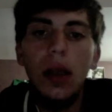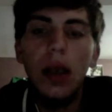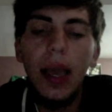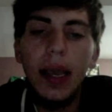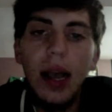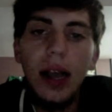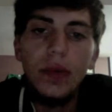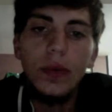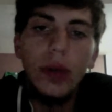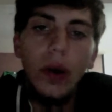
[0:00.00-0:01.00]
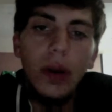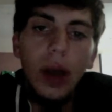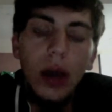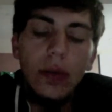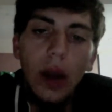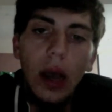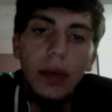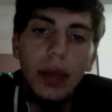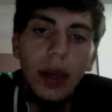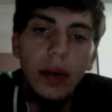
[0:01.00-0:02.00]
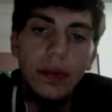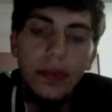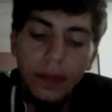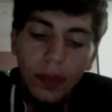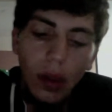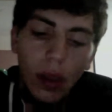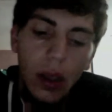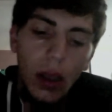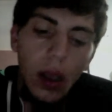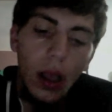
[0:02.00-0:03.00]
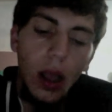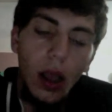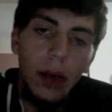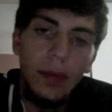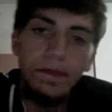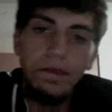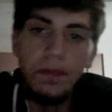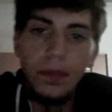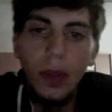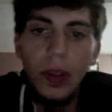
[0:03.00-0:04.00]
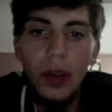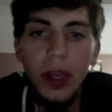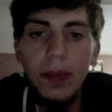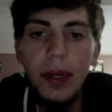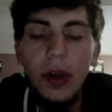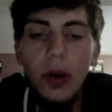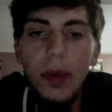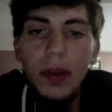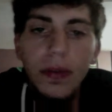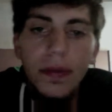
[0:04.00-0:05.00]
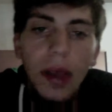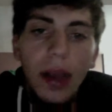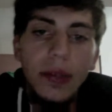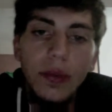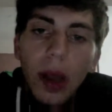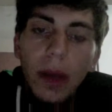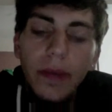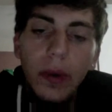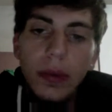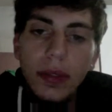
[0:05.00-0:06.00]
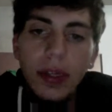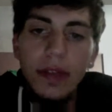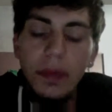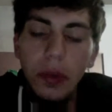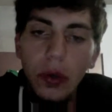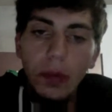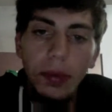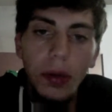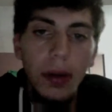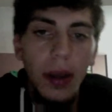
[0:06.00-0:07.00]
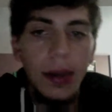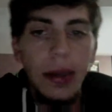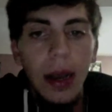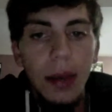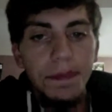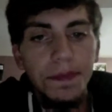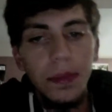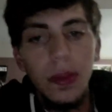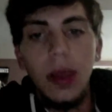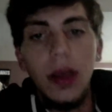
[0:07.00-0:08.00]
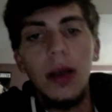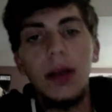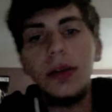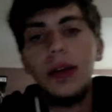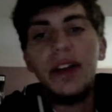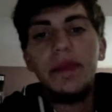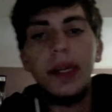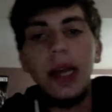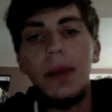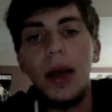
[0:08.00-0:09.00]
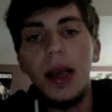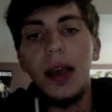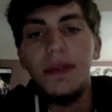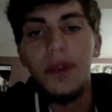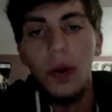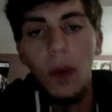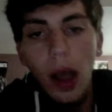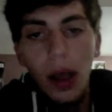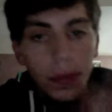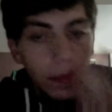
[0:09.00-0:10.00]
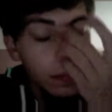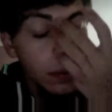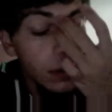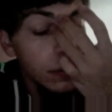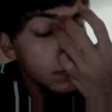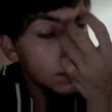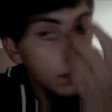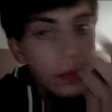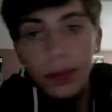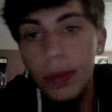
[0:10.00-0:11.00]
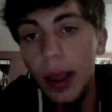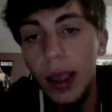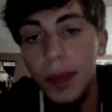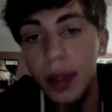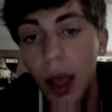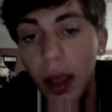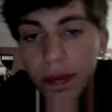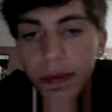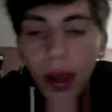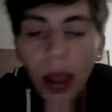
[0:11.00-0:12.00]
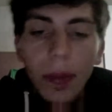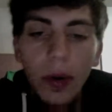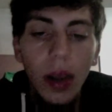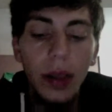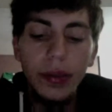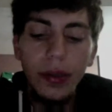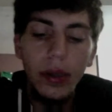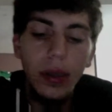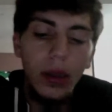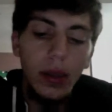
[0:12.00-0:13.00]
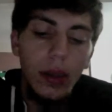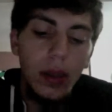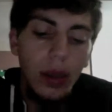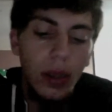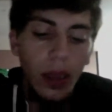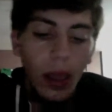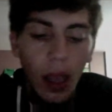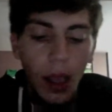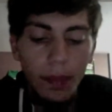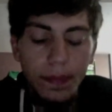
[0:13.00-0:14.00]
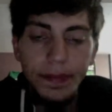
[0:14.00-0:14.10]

Hey guys, what's going on? Rob here. You guys may know me as Rob Foreman 6 from hookapro.com. I've been MIA for a while, but I am alive. I am around. I'm